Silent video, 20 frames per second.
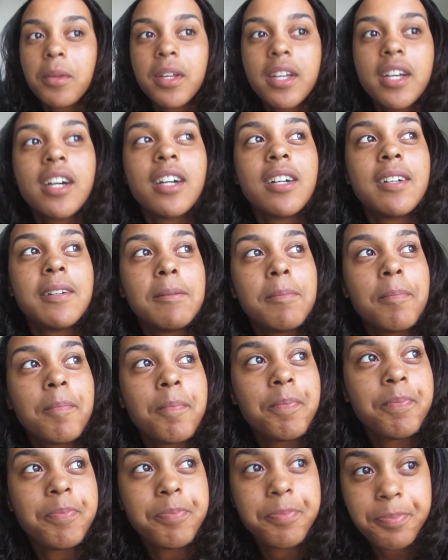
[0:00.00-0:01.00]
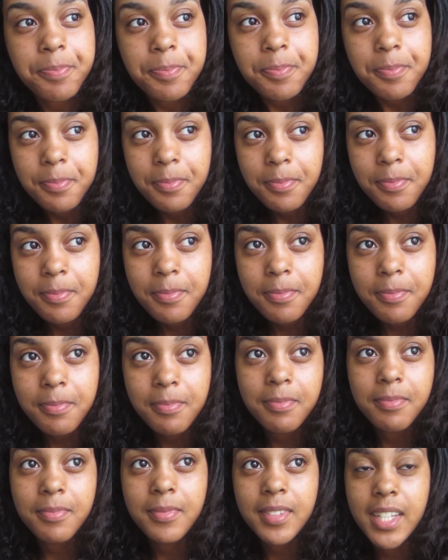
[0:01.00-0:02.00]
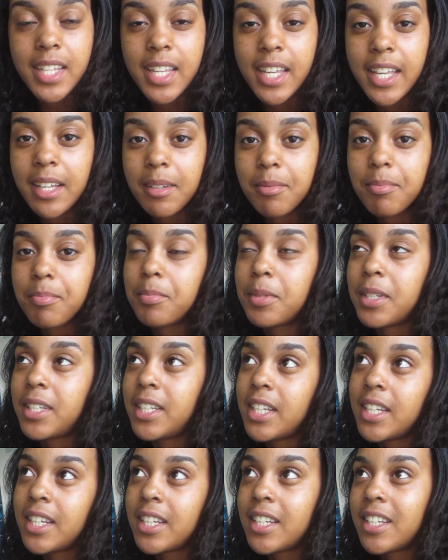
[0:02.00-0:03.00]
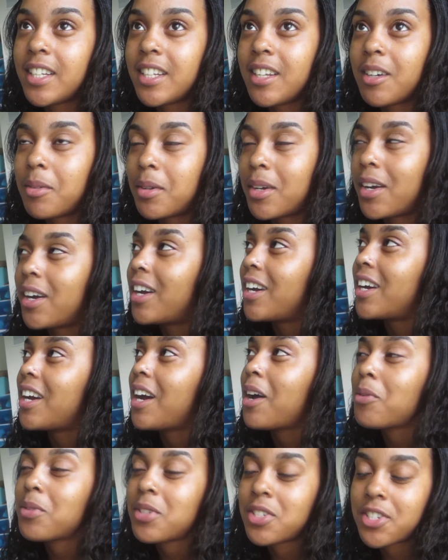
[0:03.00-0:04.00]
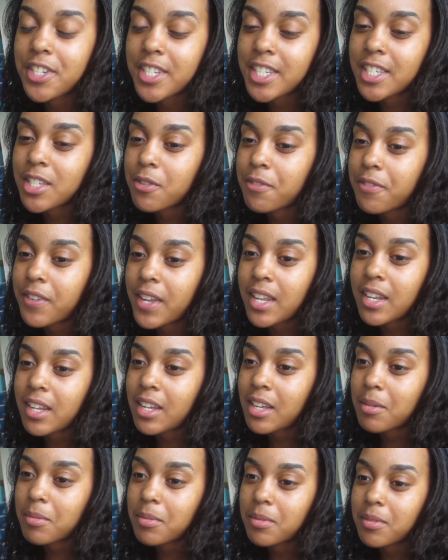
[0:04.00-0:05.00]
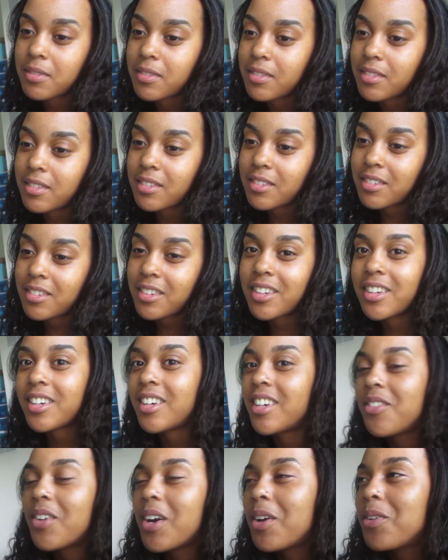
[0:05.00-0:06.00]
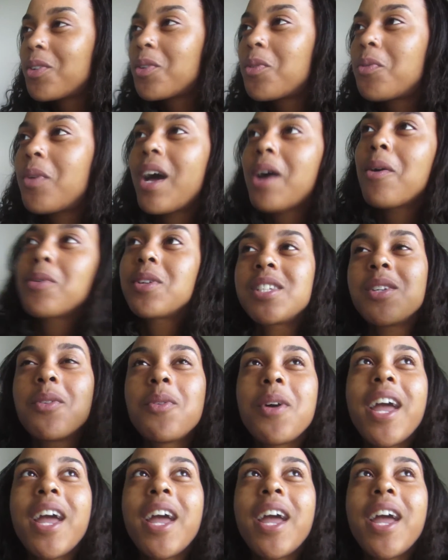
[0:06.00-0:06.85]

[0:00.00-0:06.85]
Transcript: but um, yeah but then oh god i was just so fed up um, I don't know why I was so